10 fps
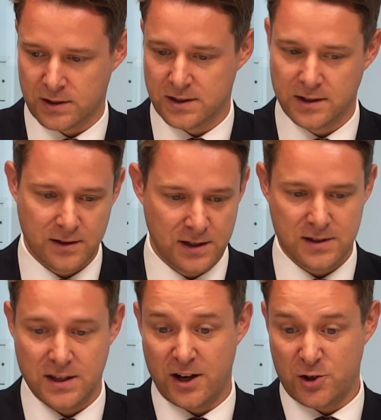as in, here's
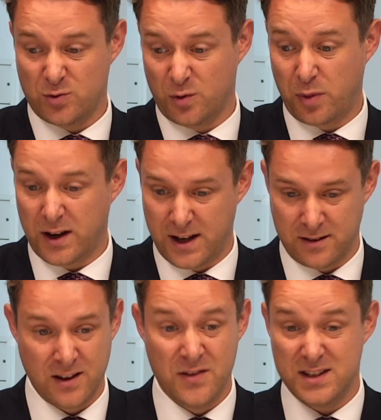the actual
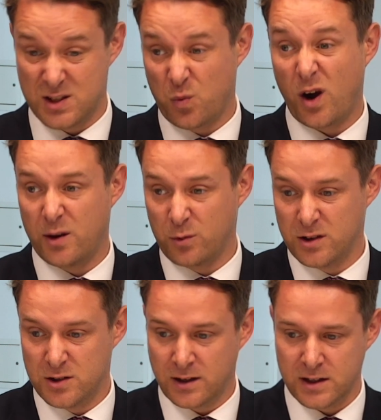plan, and this is why I'm going
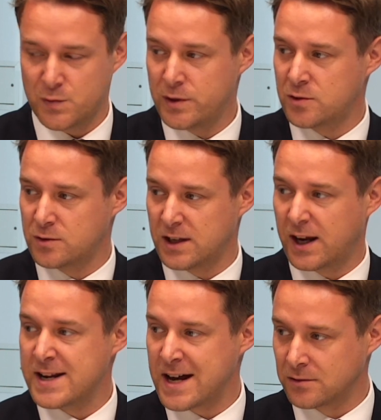to do. Like, speak to us like
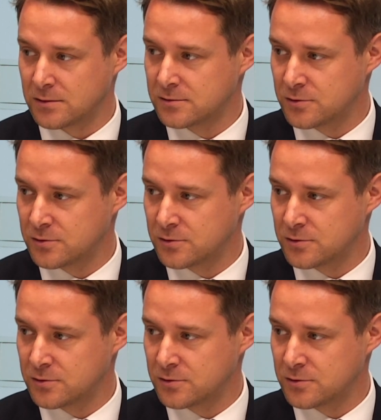an adult.